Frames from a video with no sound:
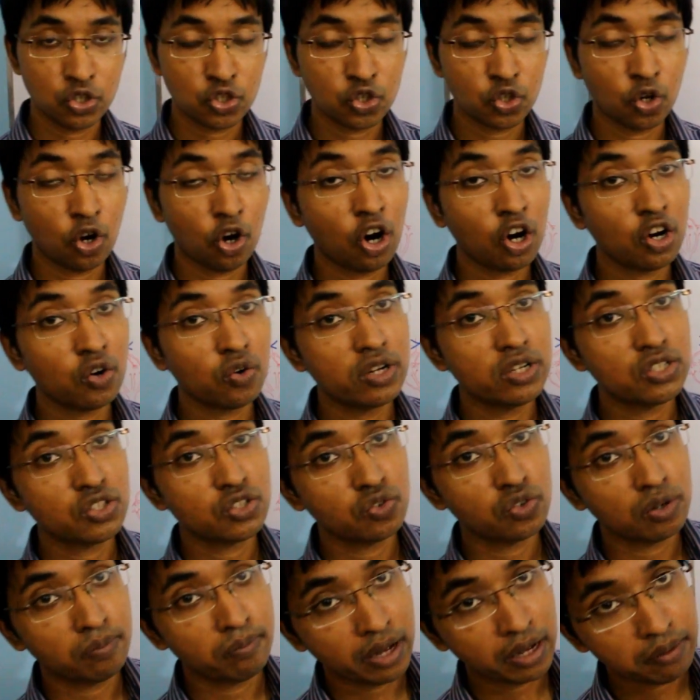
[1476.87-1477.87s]
So always
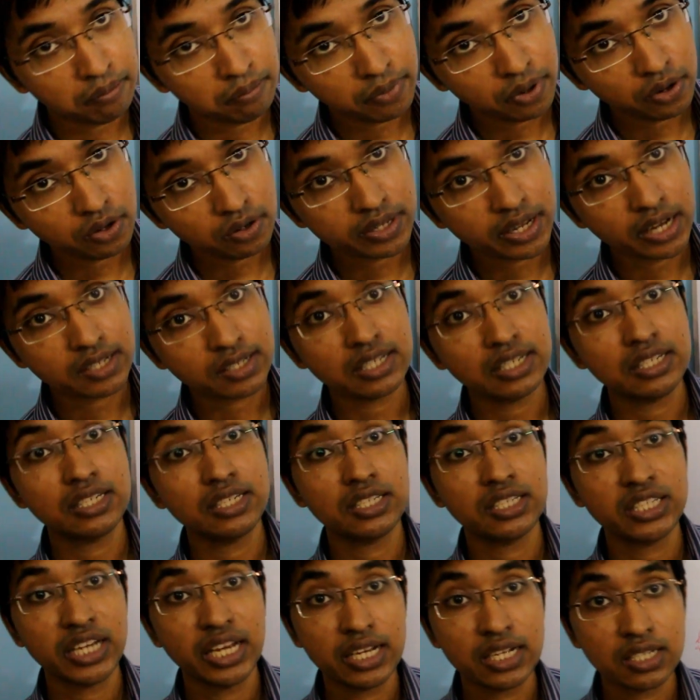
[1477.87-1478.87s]
remember that it
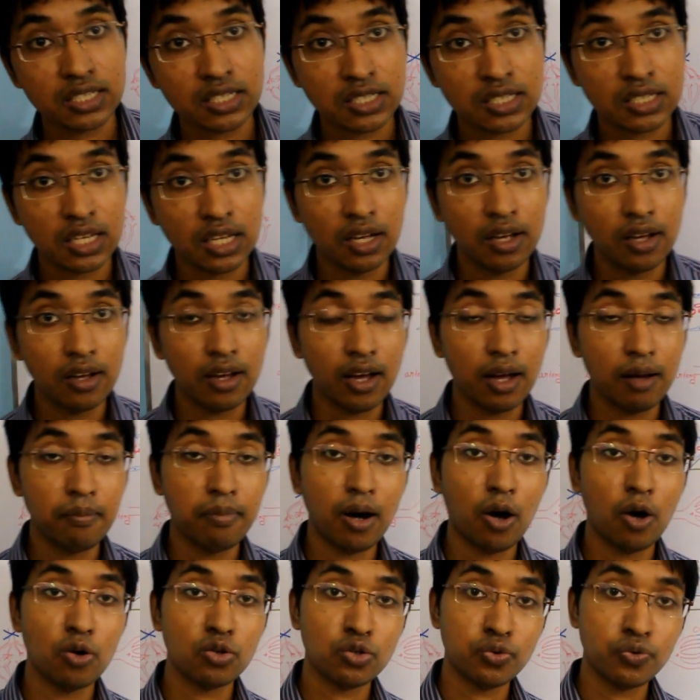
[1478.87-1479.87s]
takes
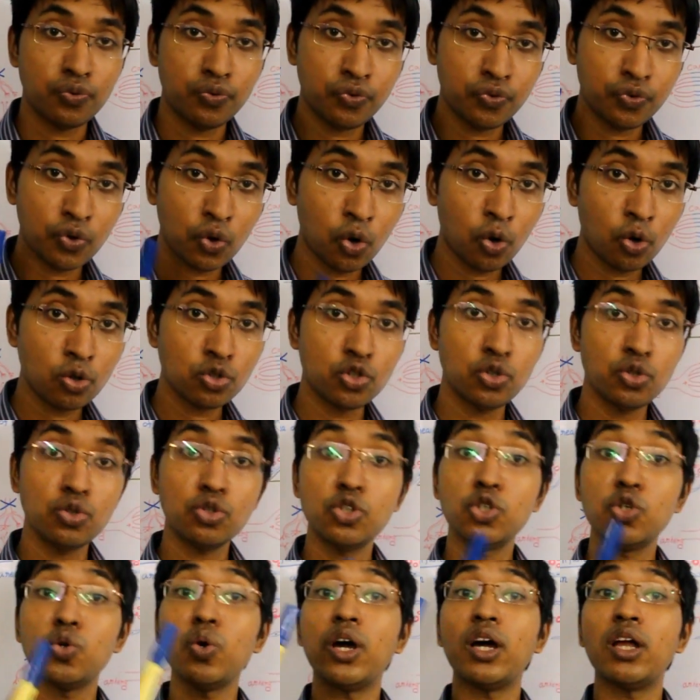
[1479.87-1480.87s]
about 4 to
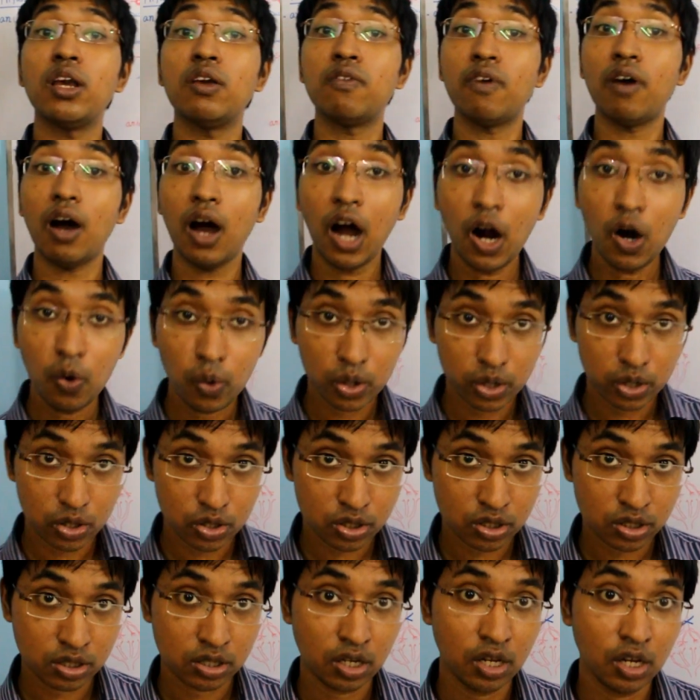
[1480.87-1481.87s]
12
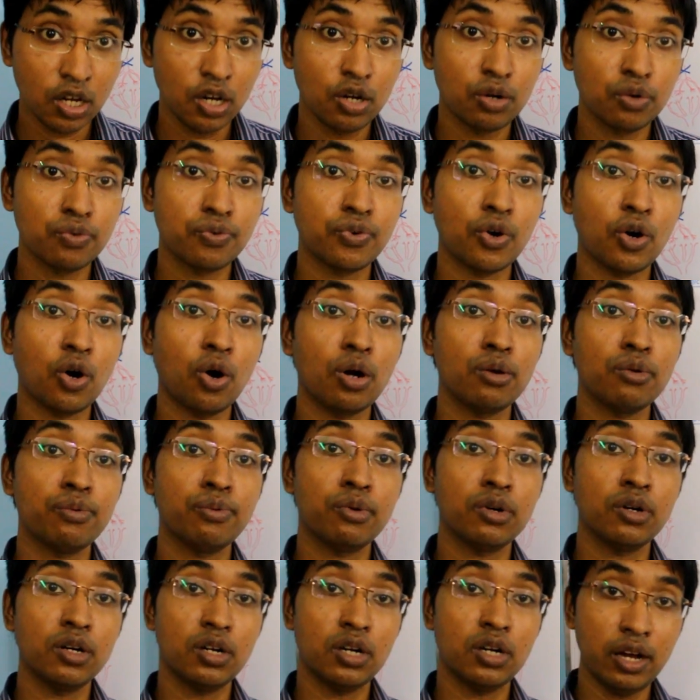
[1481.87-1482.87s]
hours for
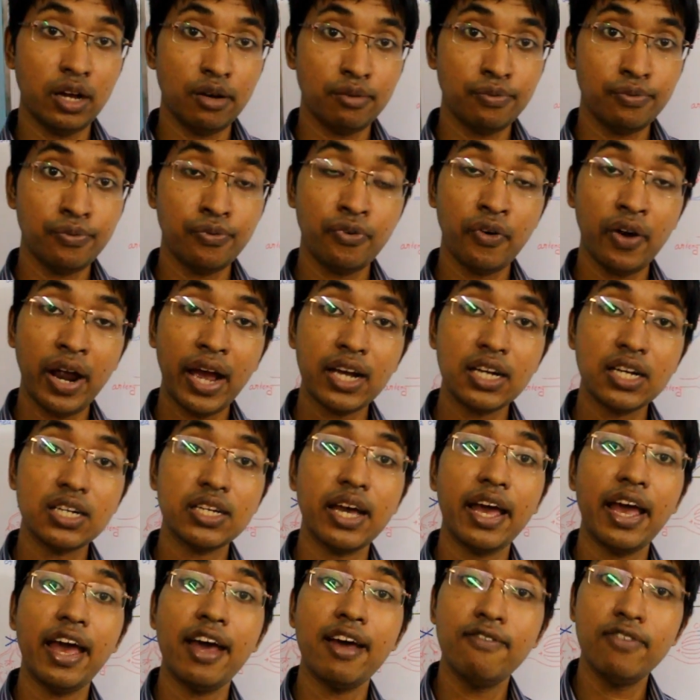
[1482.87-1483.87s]
frank
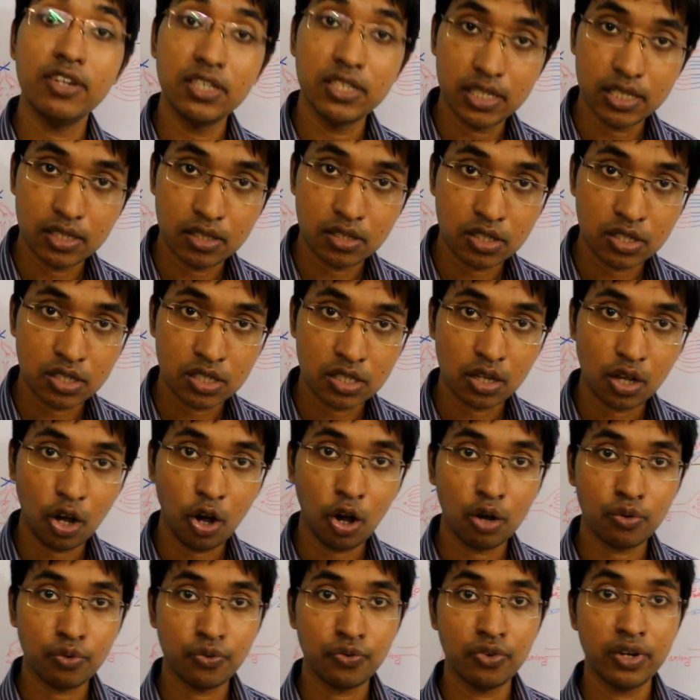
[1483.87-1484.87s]
evidence
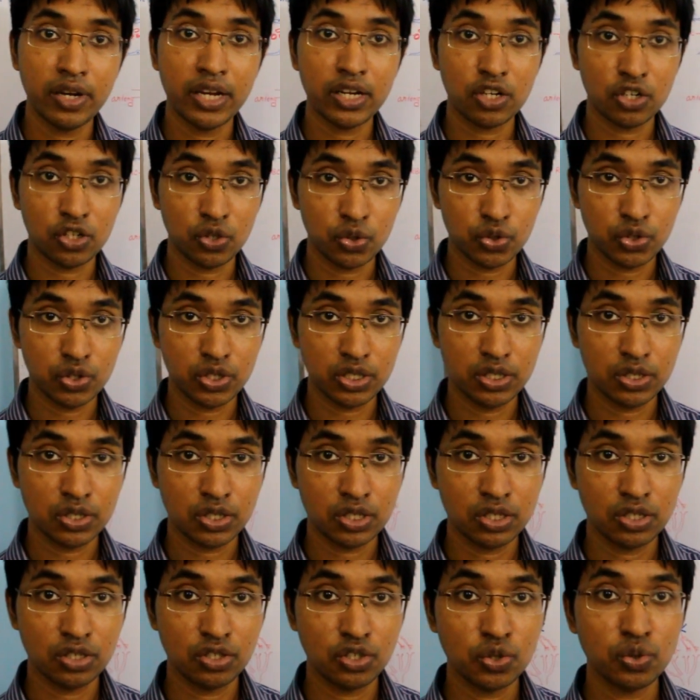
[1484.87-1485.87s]
of
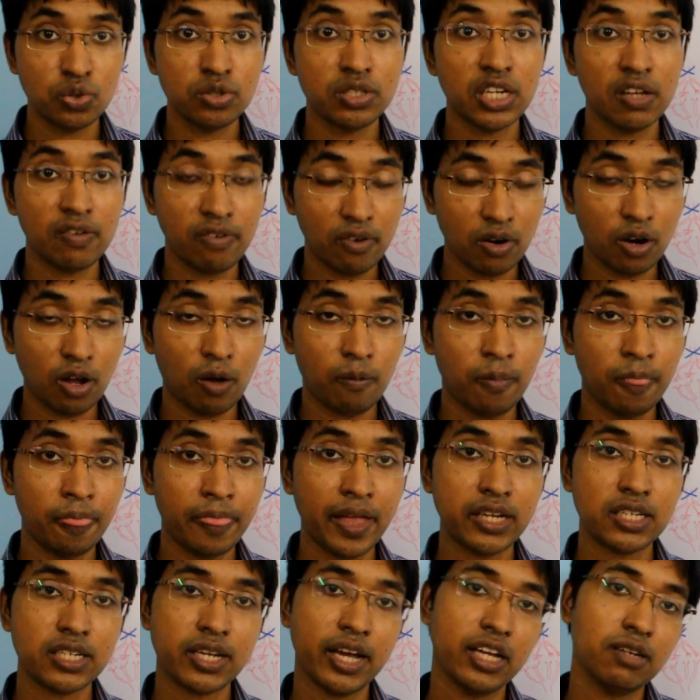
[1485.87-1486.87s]
necrosis to develop
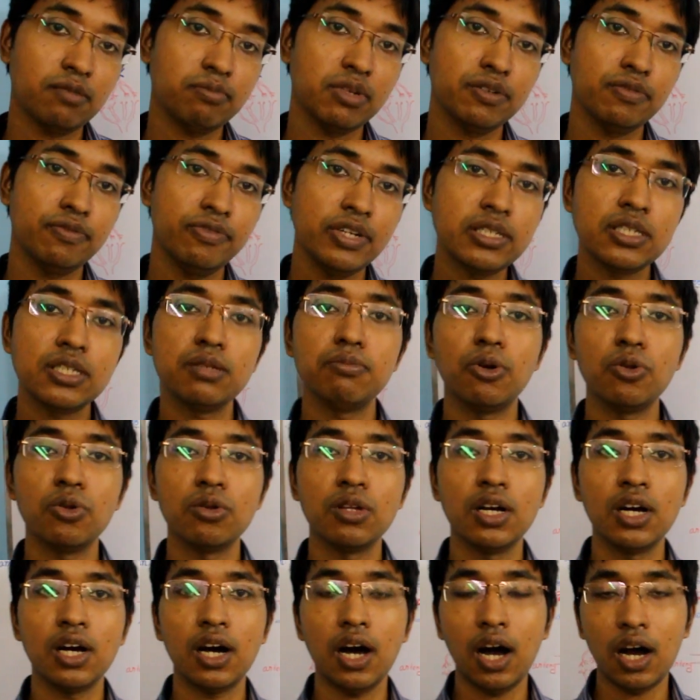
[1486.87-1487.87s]
that can be
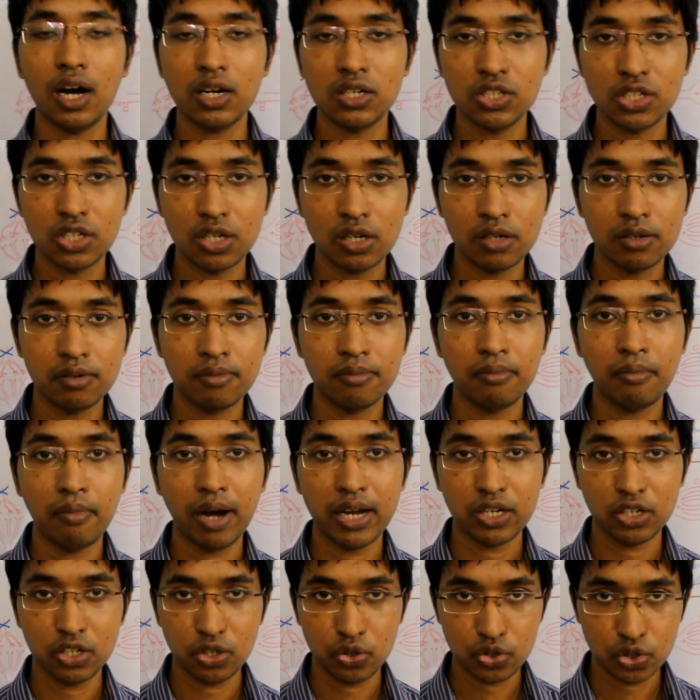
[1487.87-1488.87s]
visible under
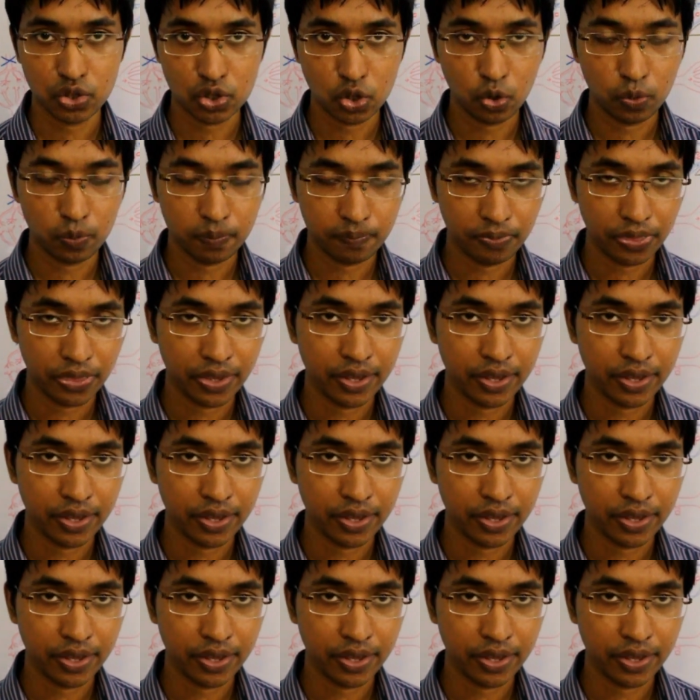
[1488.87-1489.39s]
microscope.